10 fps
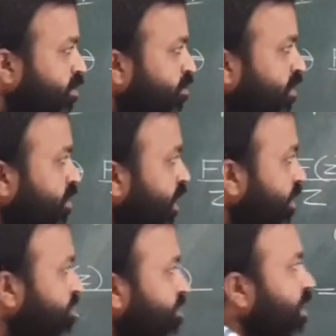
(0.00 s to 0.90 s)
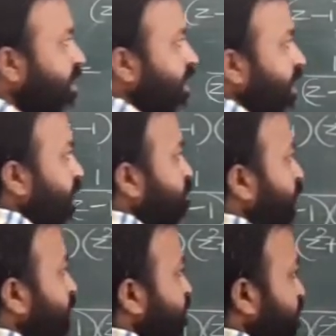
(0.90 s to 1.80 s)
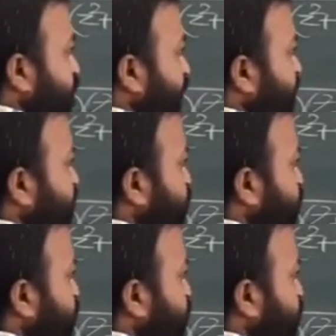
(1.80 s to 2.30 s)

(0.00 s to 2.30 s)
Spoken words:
can be written as a by z minus